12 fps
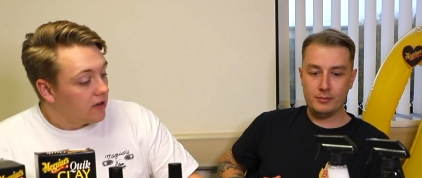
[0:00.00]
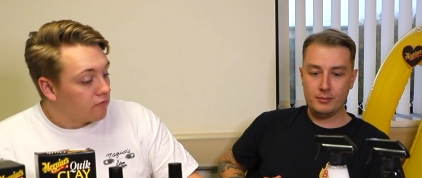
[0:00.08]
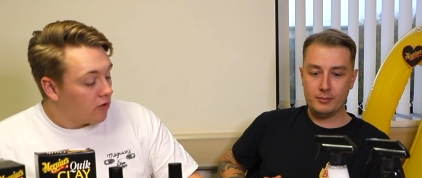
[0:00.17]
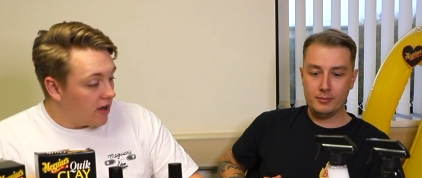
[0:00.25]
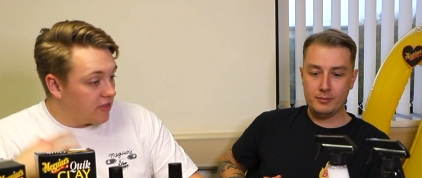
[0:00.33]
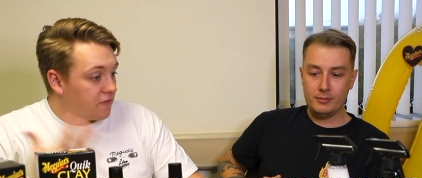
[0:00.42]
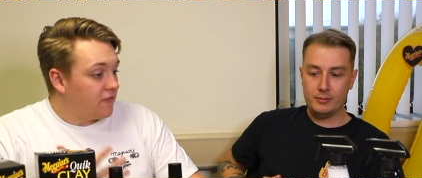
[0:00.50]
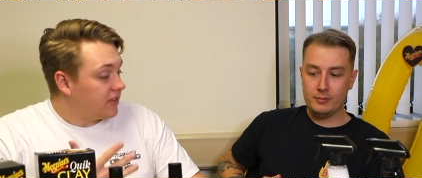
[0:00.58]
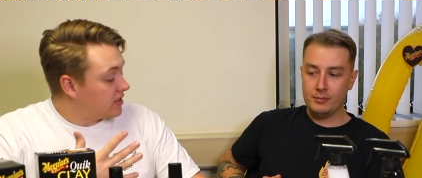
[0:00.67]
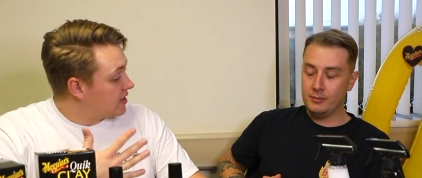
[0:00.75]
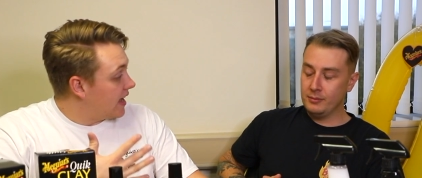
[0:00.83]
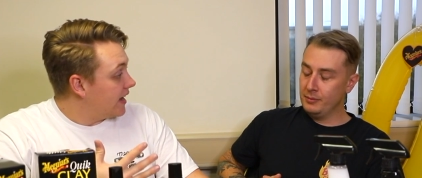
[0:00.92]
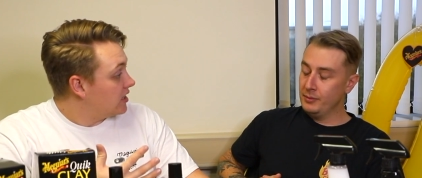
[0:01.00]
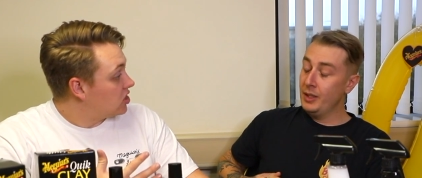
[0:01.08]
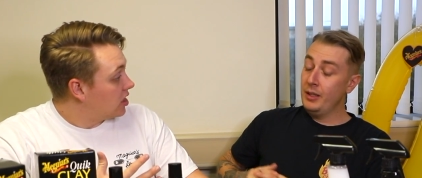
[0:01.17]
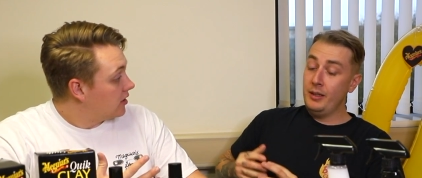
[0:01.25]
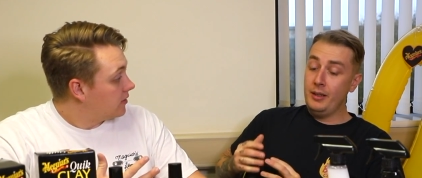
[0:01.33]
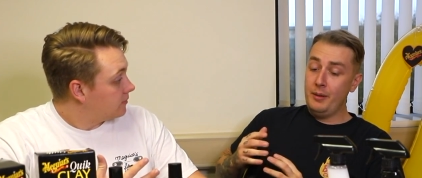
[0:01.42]
Speaker 1: Right, the fifth
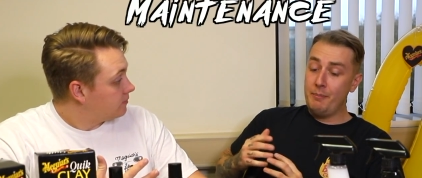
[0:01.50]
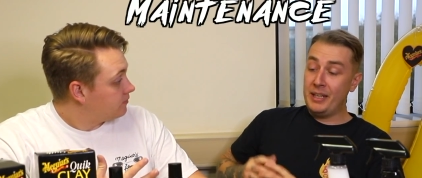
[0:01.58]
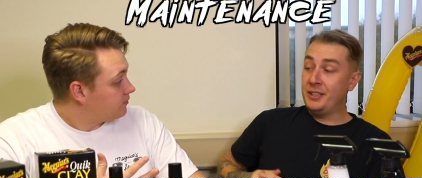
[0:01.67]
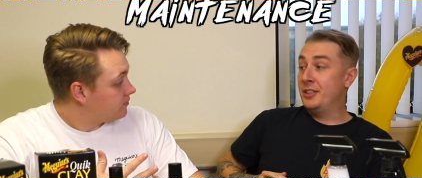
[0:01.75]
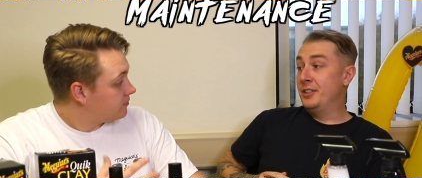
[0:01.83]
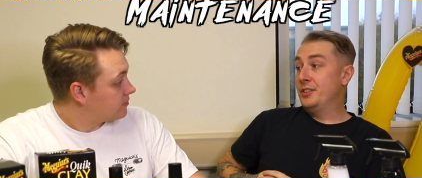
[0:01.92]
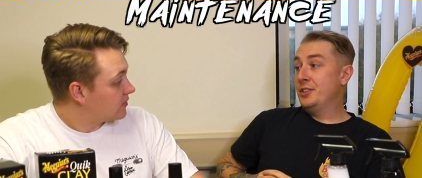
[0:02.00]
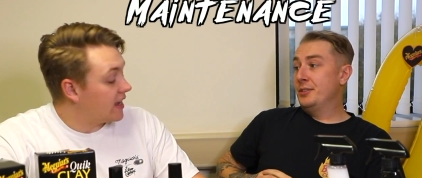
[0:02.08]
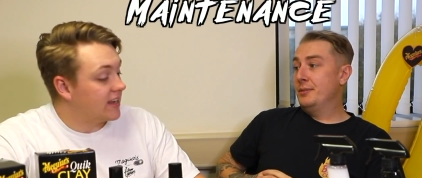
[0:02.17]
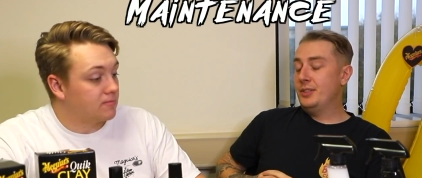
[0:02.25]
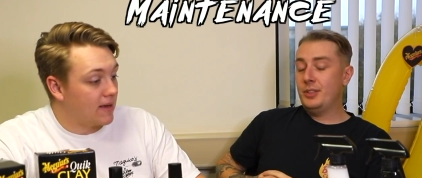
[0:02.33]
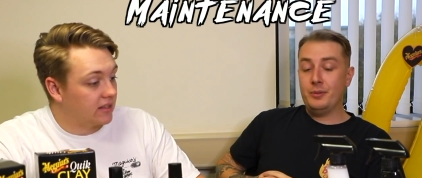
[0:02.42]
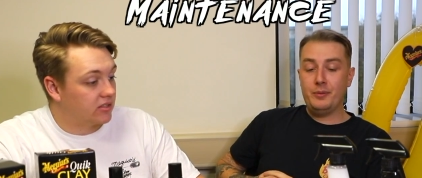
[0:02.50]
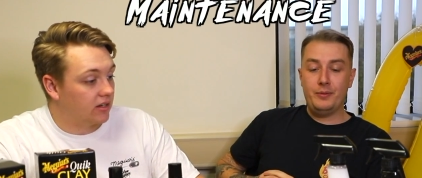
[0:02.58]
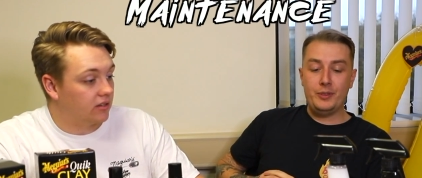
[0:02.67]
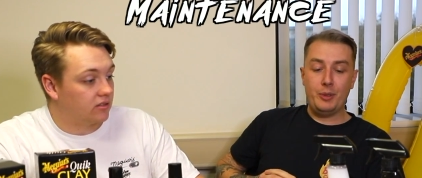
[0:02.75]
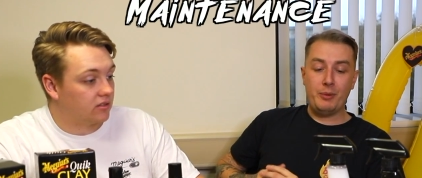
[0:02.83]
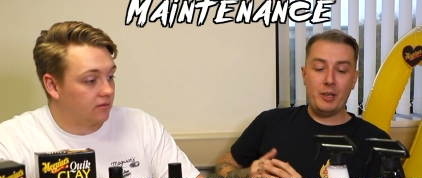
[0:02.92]
stage Maintenance. Is
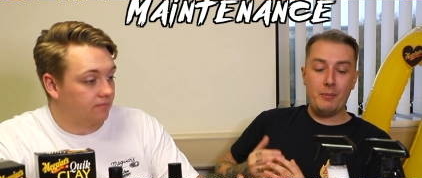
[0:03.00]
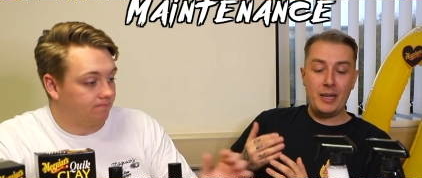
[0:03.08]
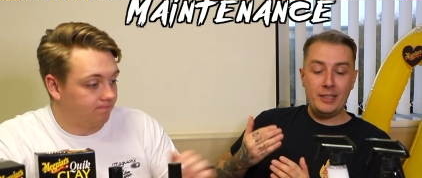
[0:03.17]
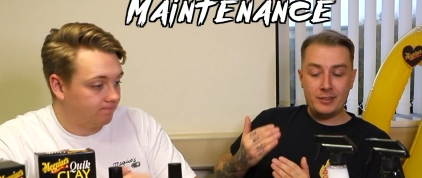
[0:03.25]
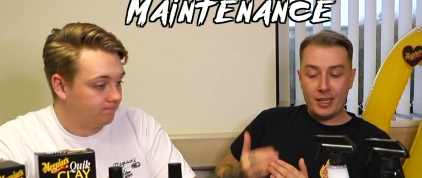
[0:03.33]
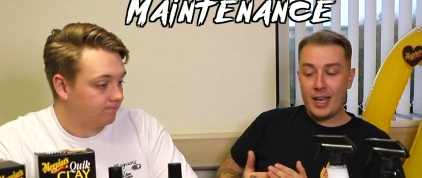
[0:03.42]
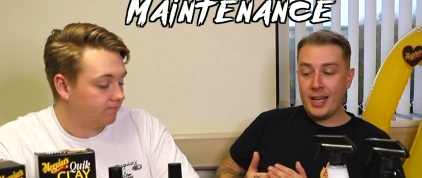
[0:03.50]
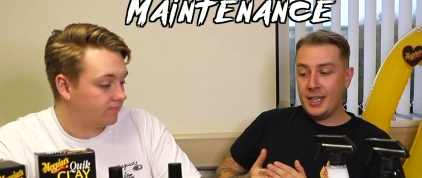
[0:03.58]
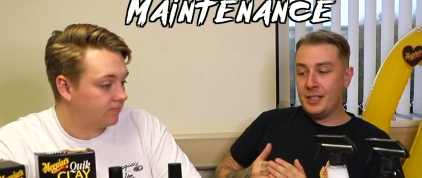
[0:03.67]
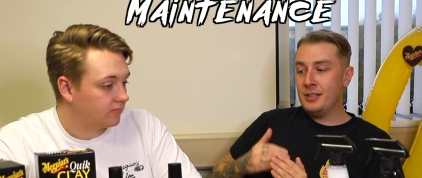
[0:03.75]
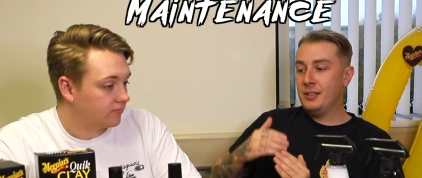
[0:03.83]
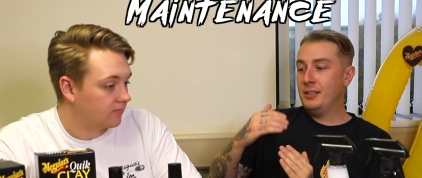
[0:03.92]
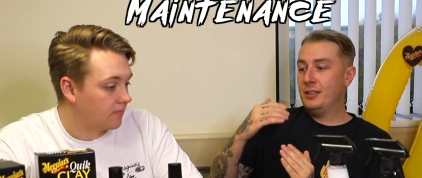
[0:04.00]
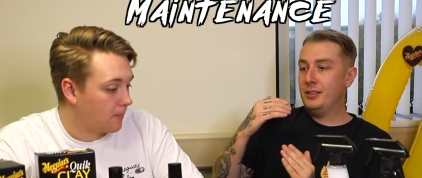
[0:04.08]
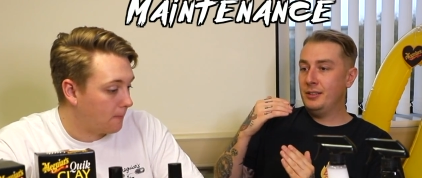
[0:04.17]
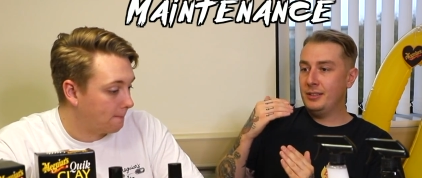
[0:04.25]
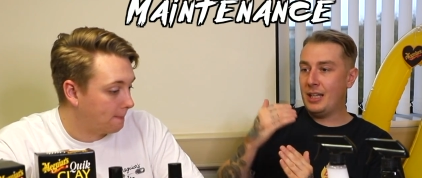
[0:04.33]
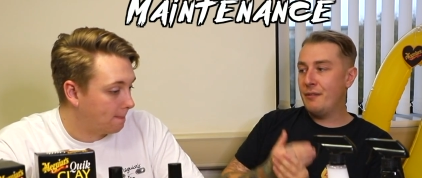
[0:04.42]
maintenance. So we're going to
Speaker 2: maintain
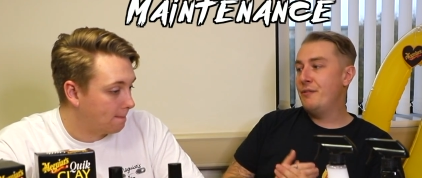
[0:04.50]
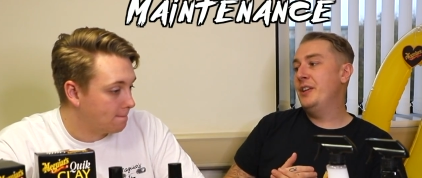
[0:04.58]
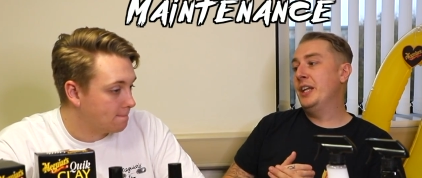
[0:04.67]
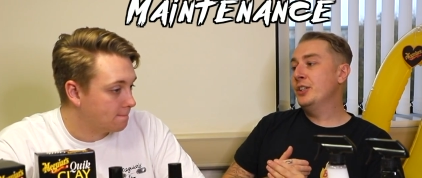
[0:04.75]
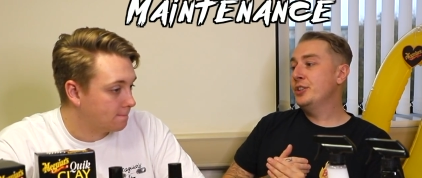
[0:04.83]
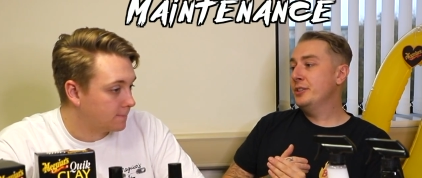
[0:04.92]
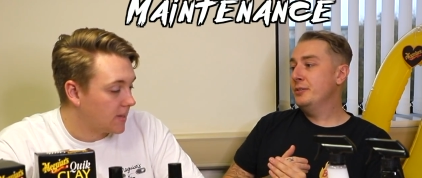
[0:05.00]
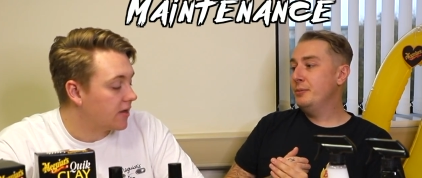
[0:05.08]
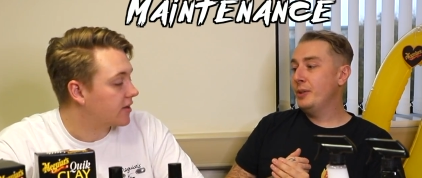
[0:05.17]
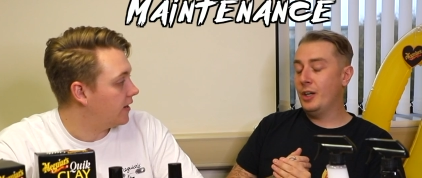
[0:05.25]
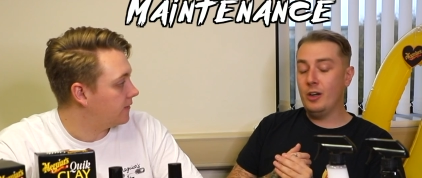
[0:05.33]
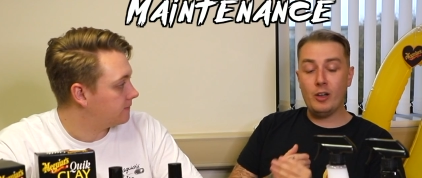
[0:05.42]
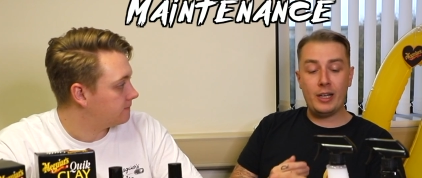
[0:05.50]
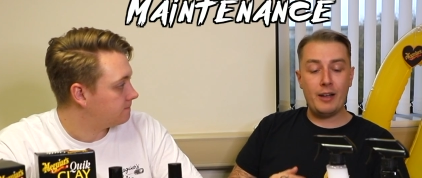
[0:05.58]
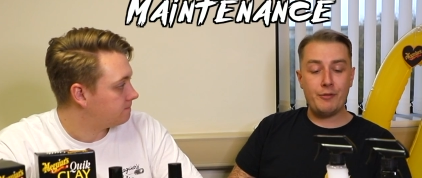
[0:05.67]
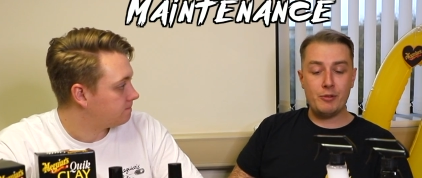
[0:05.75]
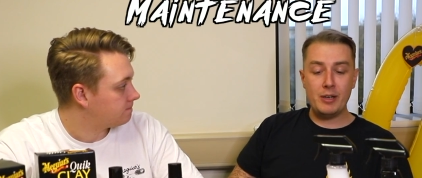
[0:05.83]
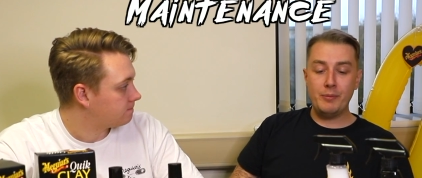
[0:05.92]
that finish. Okay. We're going to look
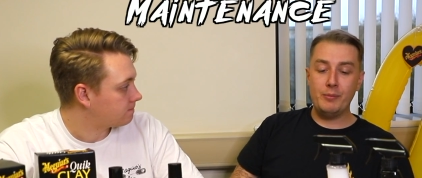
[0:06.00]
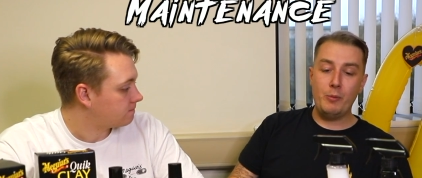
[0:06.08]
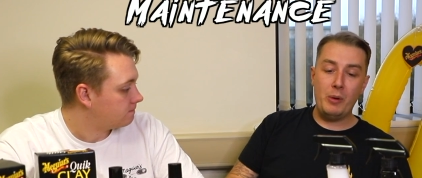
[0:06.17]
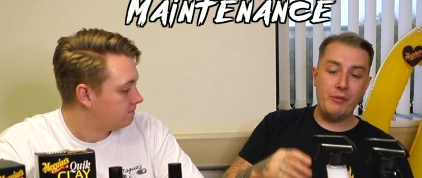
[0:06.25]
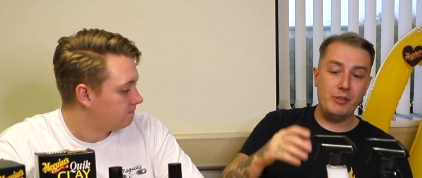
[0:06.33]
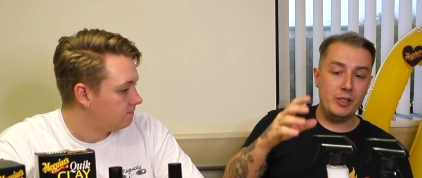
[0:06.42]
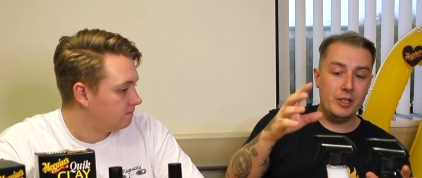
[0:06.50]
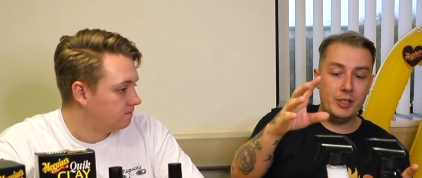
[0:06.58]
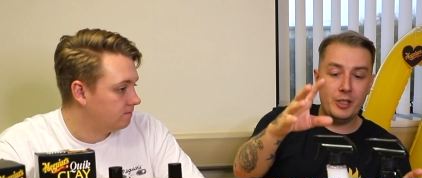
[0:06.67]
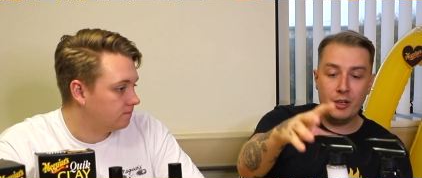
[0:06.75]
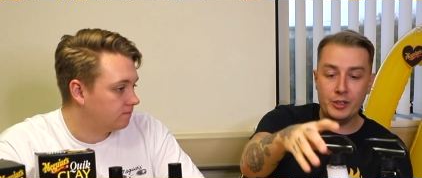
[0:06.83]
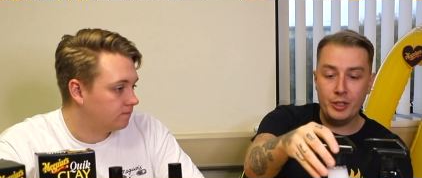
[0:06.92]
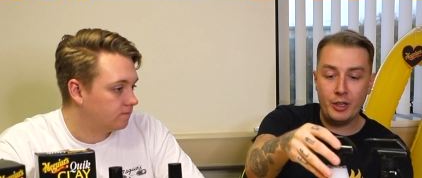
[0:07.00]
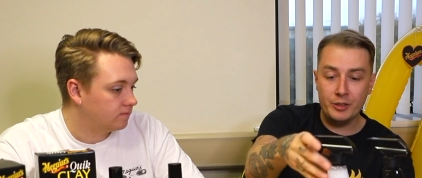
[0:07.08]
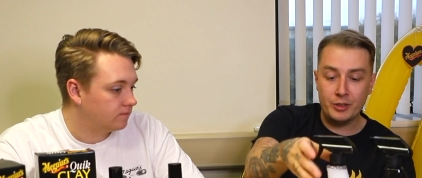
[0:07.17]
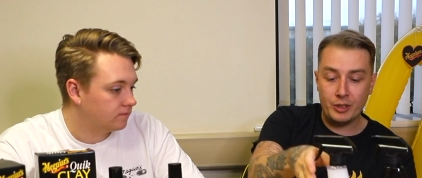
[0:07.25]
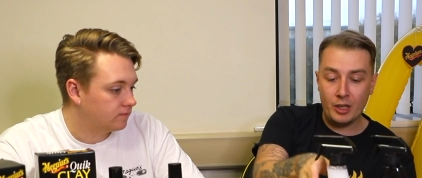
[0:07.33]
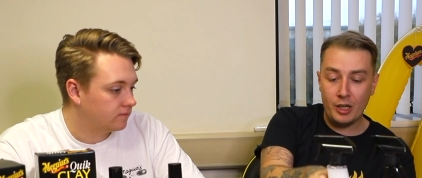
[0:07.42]
after it, whether or not you're
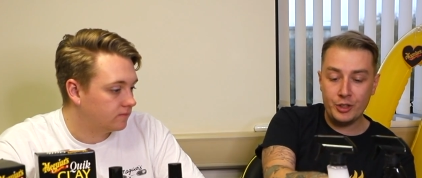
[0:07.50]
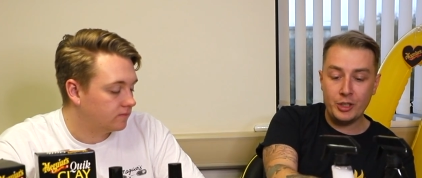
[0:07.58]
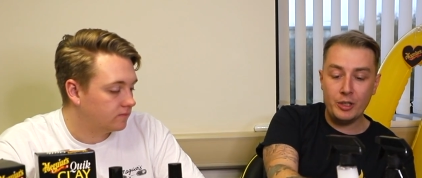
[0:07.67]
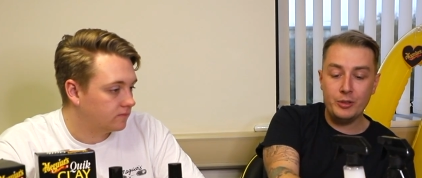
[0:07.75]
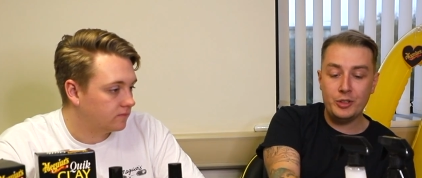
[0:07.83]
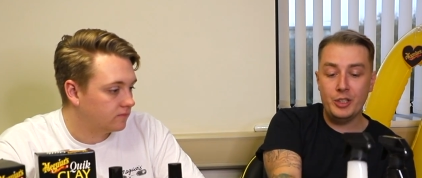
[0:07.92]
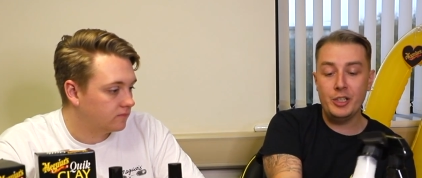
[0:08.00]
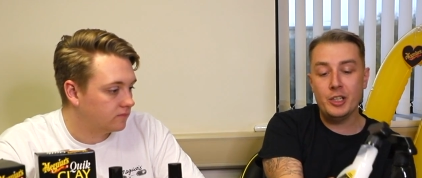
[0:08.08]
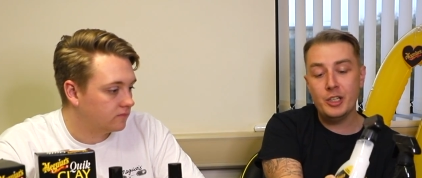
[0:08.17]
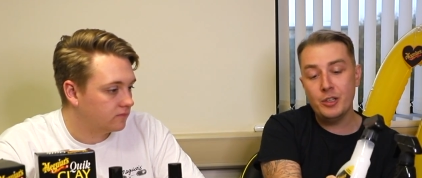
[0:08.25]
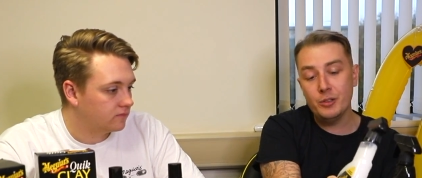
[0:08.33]
going to car shows, so you're going to